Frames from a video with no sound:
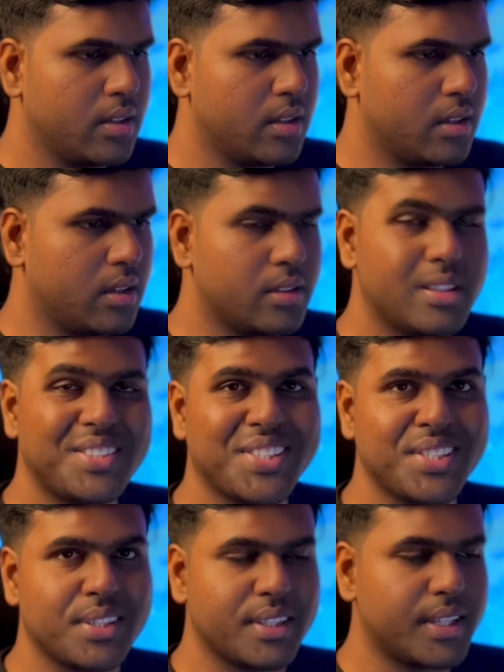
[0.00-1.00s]
This
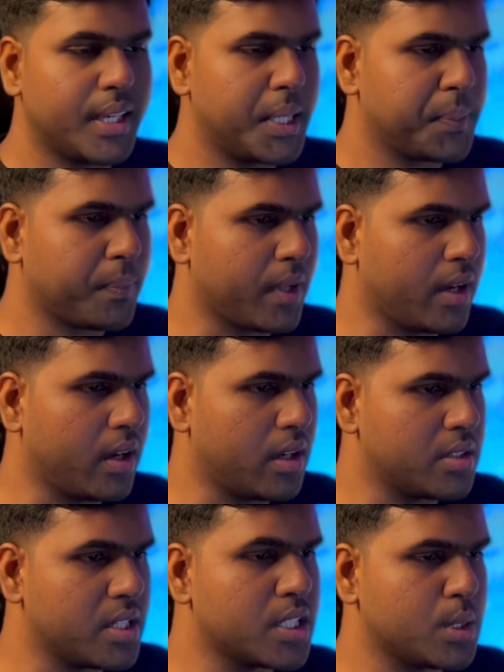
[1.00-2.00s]
is it.
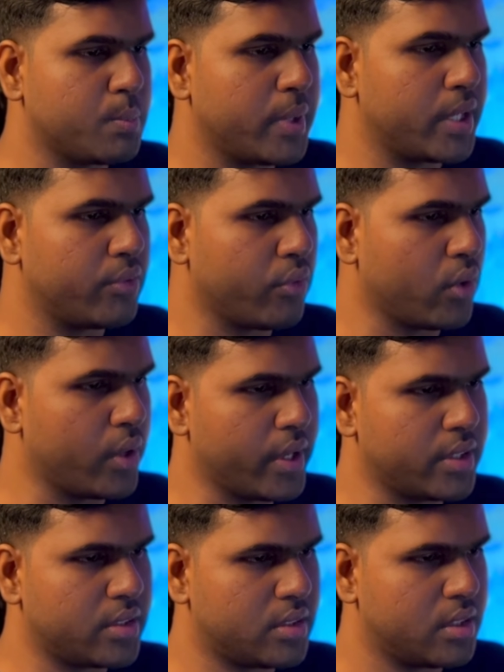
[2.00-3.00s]
6 main
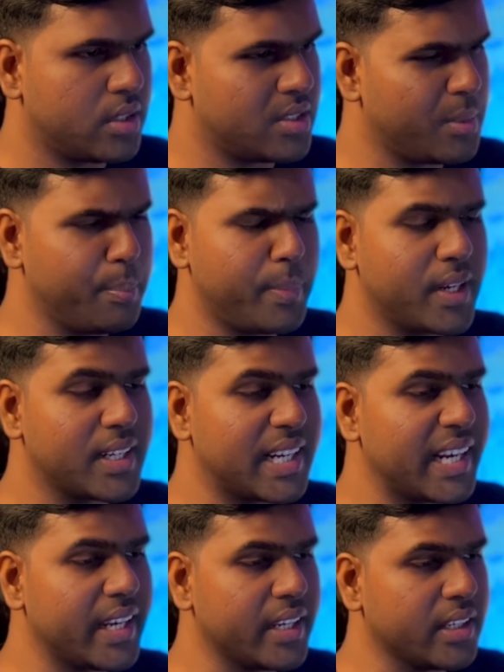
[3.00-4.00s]
folders. Simple,
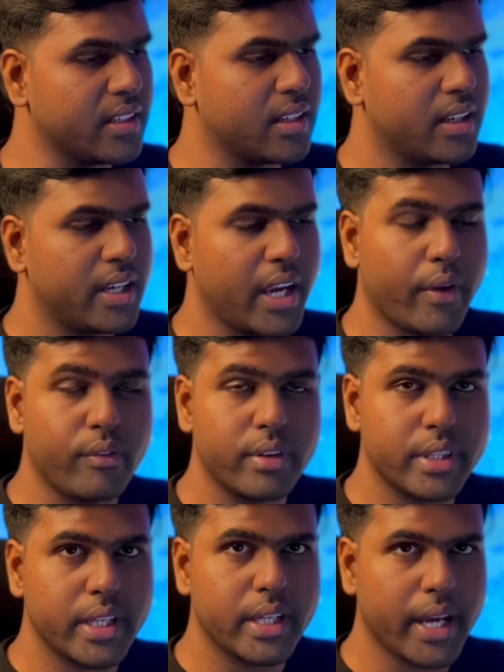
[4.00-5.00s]
clean.
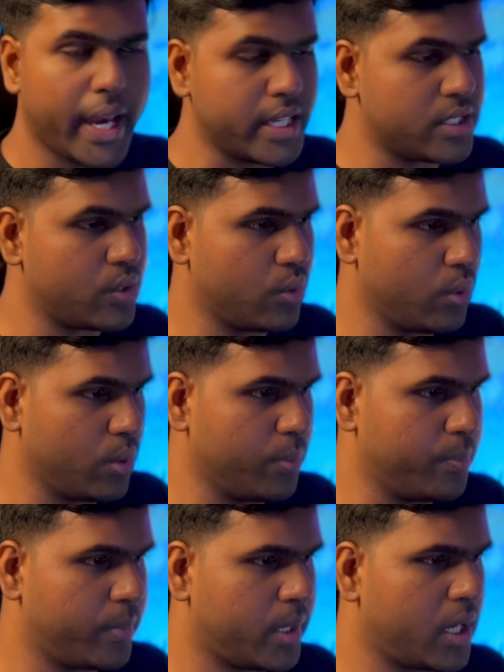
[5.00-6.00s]
Everything has a
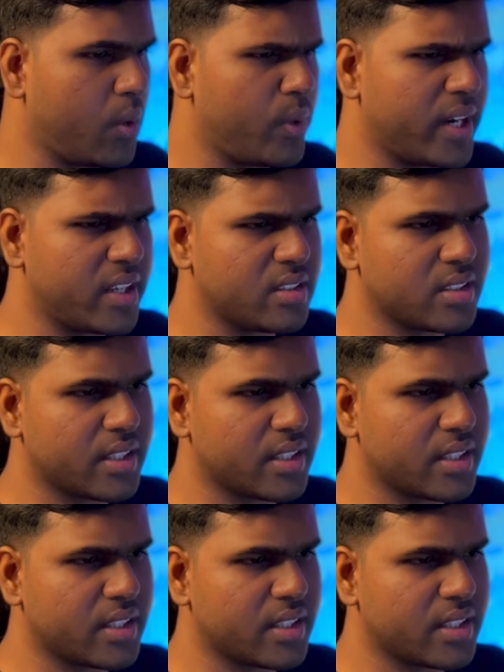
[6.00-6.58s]
home. Now let us